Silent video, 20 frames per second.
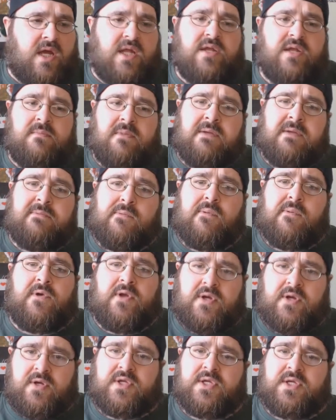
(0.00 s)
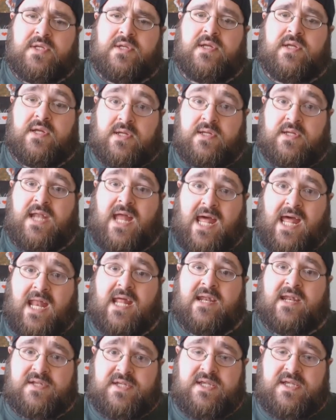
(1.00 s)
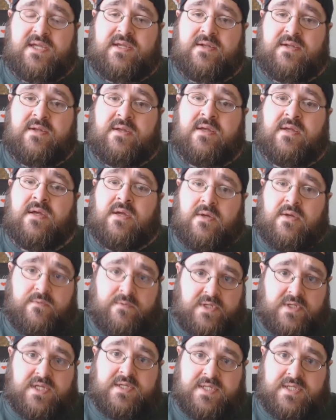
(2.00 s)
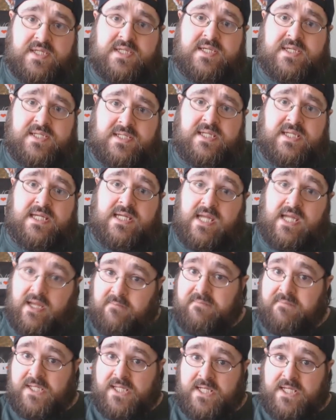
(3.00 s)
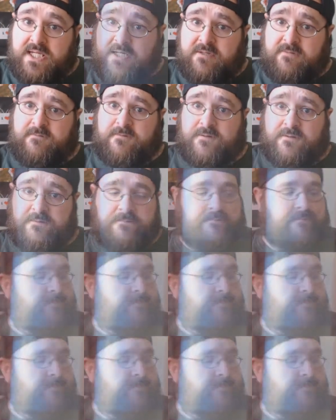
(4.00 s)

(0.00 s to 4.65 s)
And the vapor production, 9 out of 10 with consistency and plenty of it.